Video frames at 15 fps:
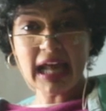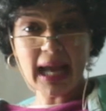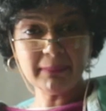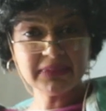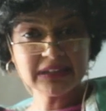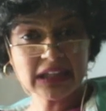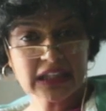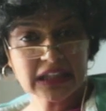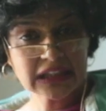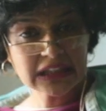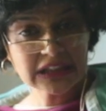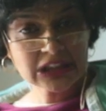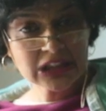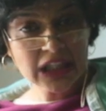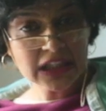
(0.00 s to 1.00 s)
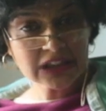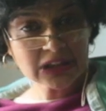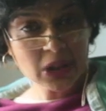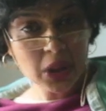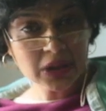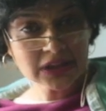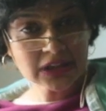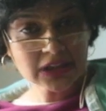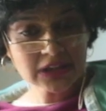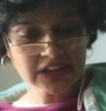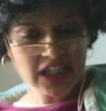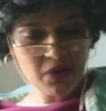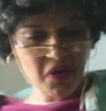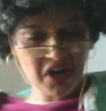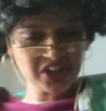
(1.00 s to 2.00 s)
damsel in distress nonsense.
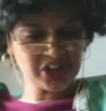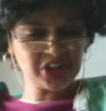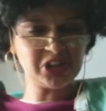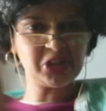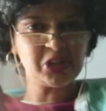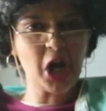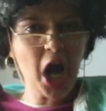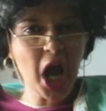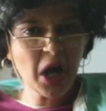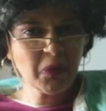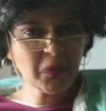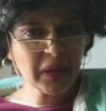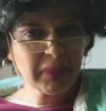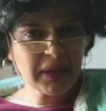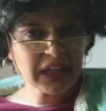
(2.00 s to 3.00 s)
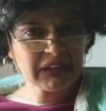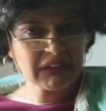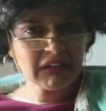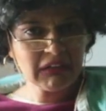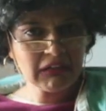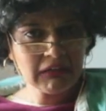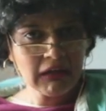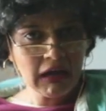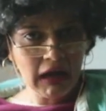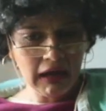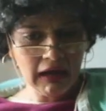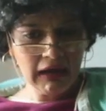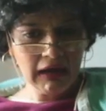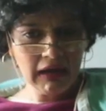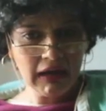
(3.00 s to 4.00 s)
They want strong women.
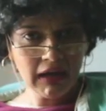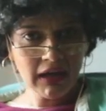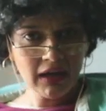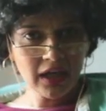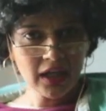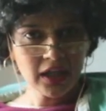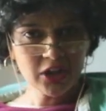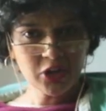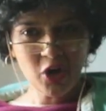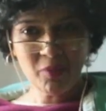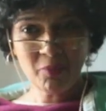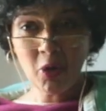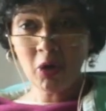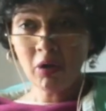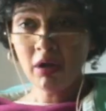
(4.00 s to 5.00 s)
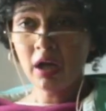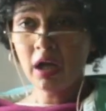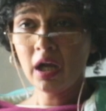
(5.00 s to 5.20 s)
Ah, no more.